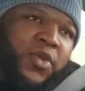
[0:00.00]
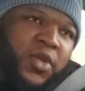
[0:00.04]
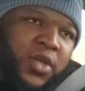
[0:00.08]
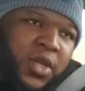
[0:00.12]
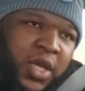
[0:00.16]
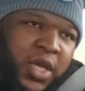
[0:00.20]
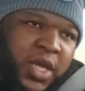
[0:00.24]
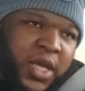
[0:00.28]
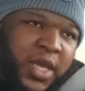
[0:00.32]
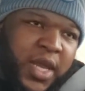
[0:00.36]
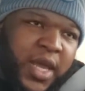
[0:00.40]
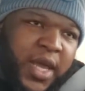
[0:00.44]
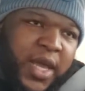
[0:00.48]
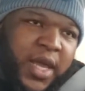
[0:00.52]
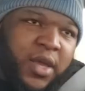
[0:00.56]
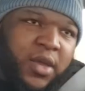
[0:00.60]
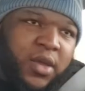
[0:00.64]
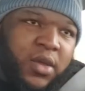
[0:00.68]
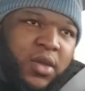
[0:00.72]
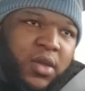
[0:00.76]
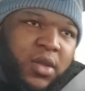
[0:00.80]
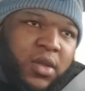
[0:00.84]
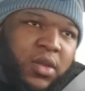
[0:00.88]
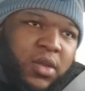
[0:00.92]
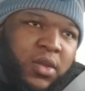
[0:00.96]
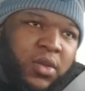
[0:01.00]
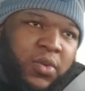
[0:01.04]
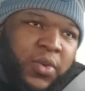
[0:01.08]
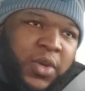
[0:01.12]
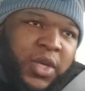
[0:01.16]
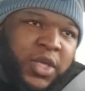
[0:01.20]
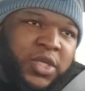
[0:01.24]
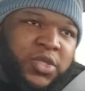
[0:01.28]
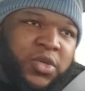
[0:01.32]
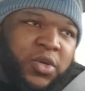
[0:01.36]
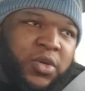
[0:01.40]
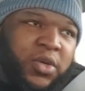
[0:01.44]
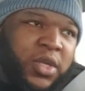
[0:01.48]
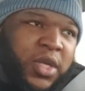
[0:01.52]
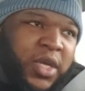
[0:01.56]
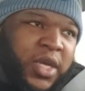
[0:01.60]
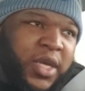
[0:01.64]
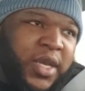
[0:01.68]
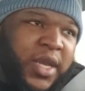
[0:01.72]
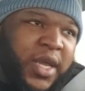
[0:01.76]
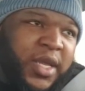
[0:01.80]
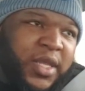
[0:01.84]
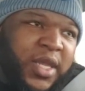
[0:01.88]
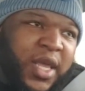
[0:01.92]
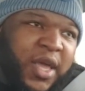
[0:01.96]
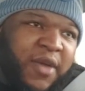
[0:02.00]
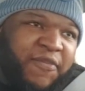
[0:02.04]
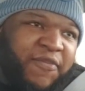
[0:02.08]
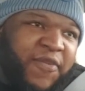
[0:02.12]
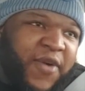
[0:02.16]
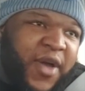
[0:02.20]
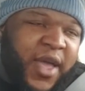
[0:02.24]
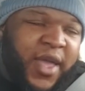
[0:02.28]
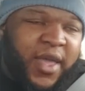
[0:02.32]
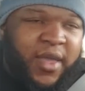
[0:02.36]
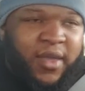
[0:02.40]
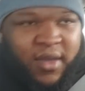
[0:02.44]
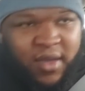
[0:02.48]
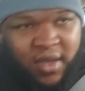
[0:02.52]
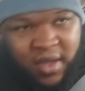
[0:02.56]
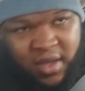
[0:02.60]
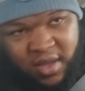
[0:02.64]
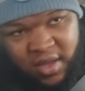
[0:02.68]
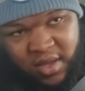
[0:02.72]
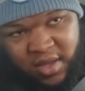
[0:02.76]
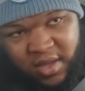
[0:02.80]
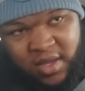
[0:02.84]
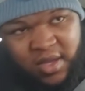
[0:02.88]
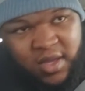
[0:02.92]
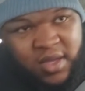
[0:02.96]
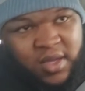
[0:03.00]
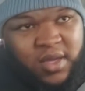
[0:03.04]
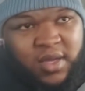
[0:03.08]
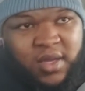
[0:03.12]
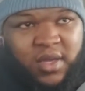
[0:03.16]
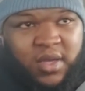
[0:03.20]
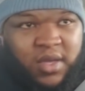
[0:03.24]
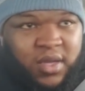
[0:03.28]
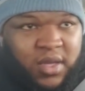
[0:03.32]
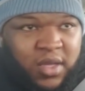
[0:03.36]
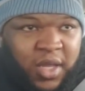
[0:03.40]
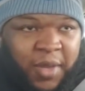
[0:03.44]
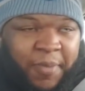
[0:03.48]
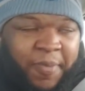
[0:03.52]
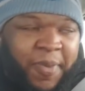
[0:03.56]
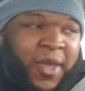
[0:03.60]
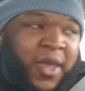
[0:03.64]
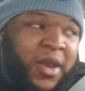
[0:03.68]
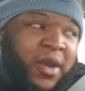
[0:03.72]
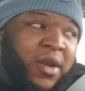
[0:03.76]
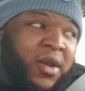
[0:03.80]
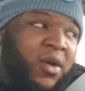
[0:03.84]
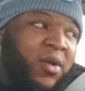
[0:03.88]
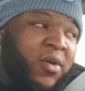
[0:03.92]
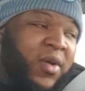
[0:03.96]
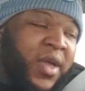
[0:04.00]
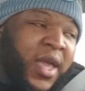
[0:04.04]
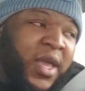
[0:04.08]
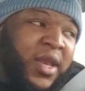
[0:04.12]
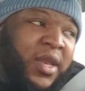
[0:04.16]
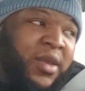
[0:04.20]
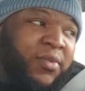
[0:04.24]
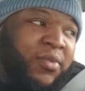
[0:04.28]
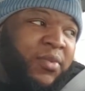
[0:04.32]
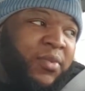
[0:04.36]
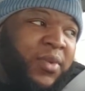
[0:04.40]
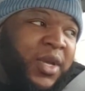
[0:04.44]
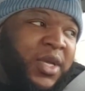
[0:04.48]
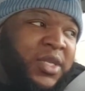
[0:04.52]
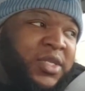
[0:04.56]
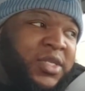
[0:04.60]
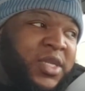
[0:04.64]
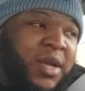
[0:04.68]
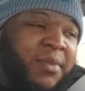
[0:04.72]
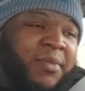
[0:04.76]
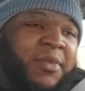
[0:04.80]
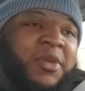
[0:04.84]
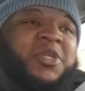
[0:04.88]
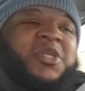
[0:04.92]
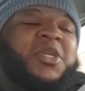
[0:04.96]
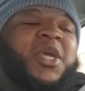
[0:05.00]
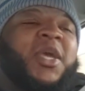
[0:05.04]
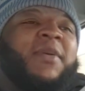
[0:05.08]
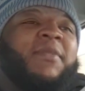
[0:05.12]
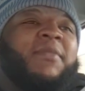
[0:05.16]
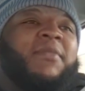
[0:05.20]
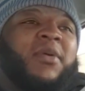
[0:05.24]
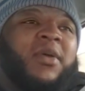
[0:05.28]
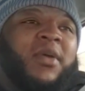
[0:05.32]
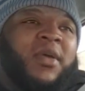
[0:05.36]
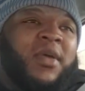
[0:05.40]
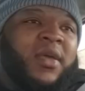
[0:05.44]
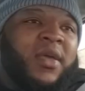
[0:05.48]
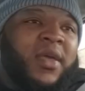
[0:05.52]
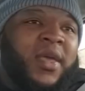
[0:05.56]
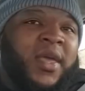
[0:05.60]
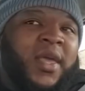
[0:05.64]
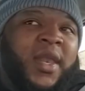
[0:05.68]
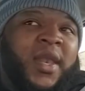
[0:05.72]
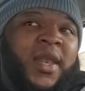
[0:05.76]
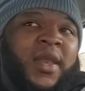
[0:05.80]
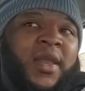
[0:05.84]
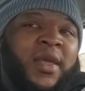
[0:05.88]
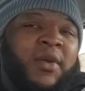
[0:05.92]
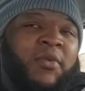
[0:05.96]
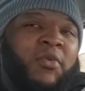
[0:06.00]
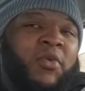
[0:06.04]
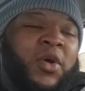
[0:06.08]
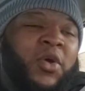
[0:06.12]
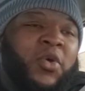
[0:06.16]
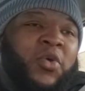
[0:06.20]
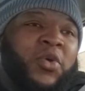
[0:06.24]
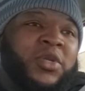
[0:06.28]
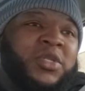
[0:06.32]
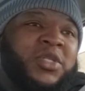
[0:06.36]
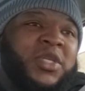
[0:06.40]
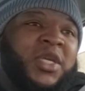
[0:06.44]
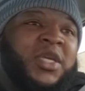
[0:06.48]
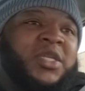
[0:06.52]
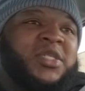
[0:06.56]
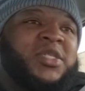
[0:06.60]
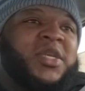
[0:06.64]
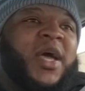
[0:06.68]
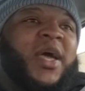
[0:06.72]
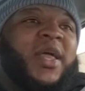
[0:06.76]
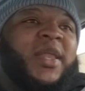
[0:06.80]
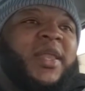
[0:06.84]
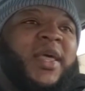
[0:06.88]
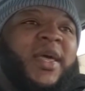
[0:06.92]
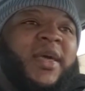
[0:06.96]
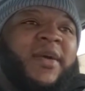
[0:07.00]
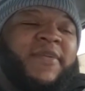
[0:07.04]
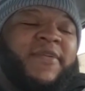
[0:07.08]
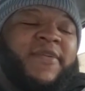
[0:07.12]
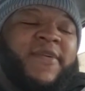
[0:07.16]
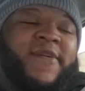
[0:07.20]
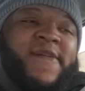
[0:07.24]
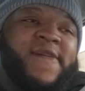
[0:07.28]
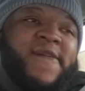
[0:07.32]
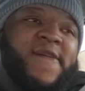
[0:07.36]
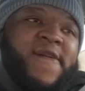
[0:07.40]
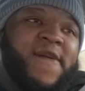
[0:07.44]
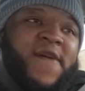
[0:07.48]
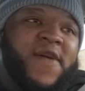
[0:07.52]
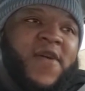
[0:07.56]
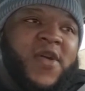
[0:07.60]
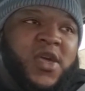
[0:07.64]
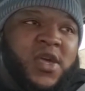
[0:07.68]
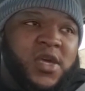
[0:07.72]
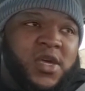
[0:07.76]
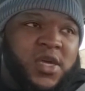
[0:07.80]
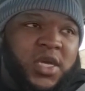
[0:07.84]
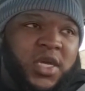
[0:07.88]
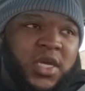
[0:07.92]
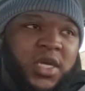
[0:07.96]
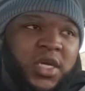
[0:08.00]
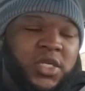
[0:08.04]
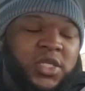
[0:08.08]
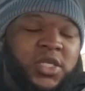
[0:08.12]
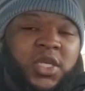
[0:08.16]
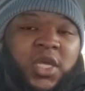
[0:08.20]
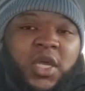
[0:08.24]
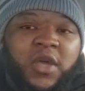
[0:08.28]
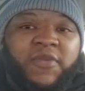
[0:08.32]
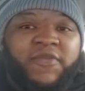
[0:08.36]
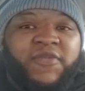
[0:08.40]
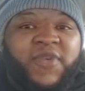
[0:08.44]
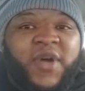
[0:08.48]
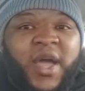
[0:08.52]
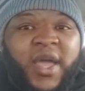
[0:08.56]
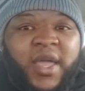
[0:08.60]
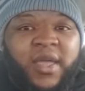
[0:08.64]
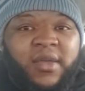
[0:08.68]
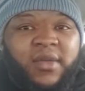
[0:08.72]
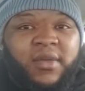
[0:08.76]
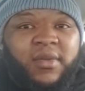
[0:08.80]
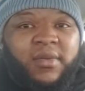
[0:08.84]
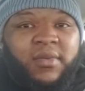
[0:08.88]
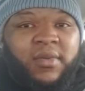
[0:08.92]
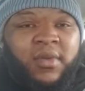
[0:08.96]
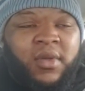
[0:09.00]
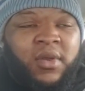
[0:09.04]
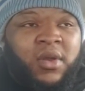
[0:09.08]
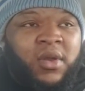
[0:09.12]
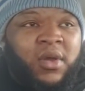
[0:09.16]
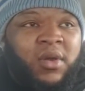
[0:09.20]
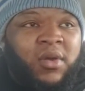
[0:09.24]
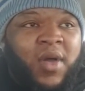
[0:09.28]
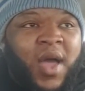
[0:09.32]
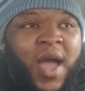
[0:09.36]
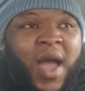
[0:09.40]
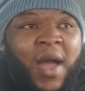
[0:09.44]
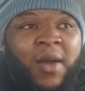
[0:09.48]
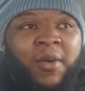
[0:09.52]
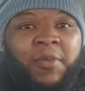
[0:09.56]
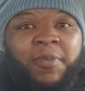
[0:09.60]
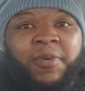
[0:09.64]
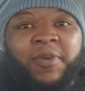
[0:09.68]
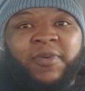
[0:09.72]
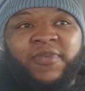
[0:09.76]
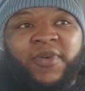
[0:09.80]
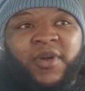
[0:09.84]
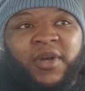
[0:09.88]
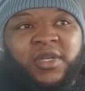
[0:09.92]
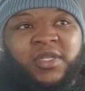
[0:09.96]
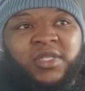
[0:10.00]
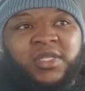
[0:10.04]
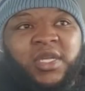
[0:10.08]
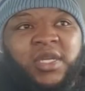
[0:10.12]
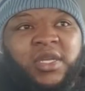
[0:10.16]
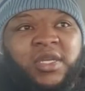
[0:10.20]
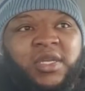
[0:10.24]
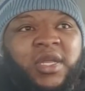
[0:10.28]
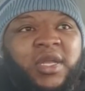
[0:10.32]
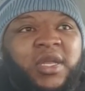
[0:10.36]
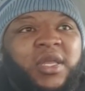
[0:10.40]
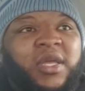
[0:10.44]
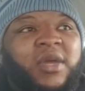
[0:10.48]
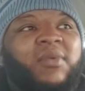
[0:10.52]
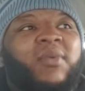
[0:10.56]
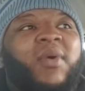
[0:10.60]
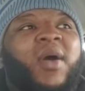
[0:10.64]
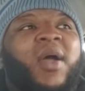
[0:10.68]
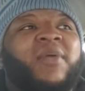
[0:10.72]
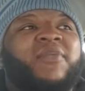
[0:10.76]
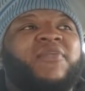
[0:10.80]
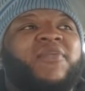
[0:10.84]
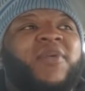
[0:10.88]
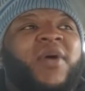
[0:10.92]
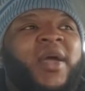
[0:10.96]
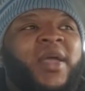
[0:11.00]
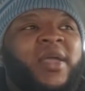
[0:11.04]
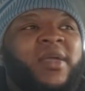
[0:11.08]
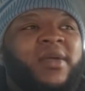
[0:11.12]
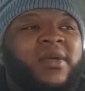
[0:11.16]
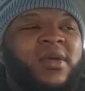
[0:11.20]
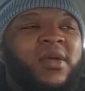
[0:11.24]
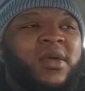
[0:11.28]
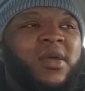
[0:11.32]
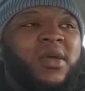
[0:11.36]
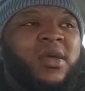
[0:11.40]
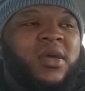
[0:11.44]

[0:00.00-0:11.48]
looking at that fight, depending on Andy Ruiz coming shape and what Ortiz got left, it's a good fight. You know, I would prefer to see the Dillian White fight.